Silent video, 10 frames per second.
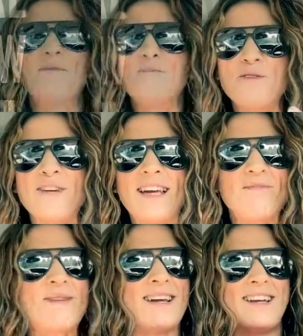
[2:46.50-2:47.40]
Moving
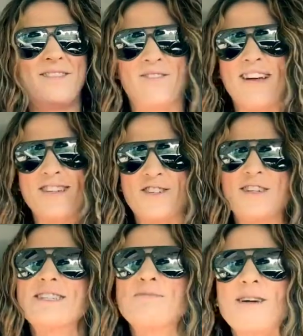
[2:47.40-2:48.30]
can be an adventure,
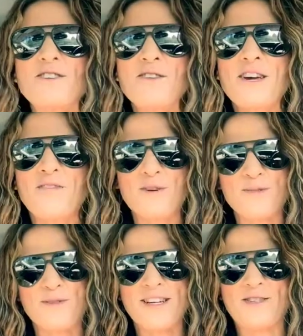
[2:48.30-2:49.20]
especially if you're
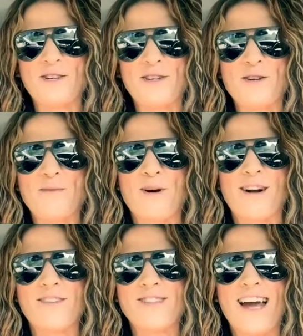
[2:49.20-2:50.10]
moving to a new
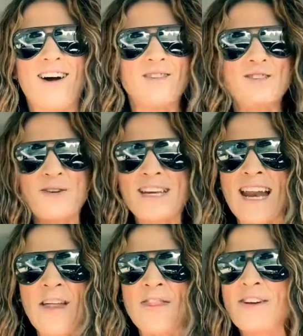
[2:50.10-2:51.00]
part of town. So get
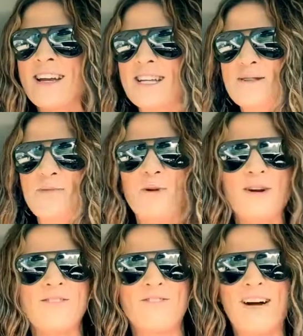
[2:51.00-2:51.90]
out there and
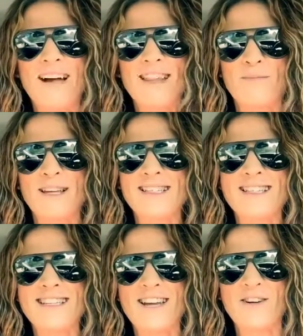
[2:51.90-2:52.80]
explore and find the
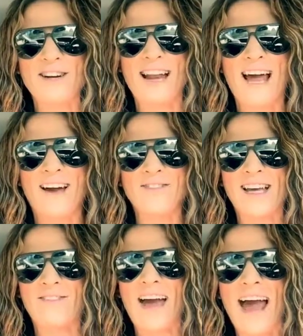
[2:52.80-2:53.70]
places that you're going to have to
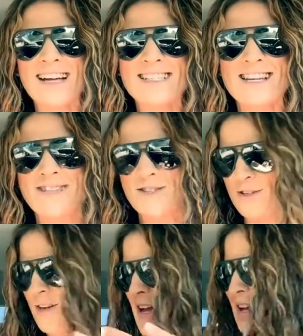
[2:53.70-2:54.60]
have access
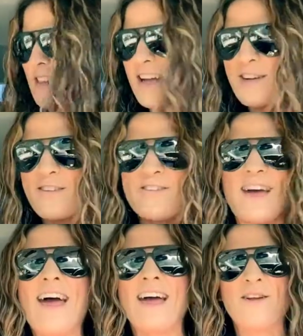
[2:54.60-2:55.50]
to, like your
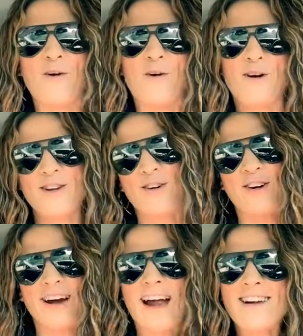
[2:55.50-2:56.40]
vet or
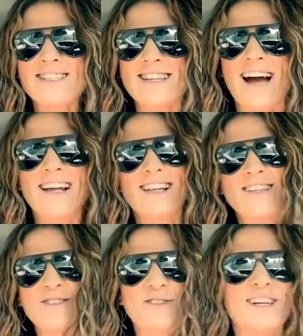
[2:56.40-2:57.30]
your
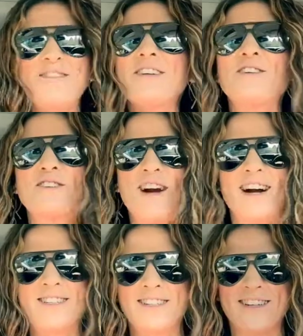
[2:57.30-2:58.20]
hairstylist or even your
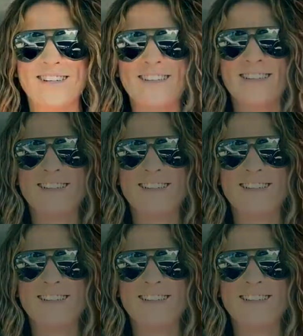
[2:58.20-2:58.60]
doctor.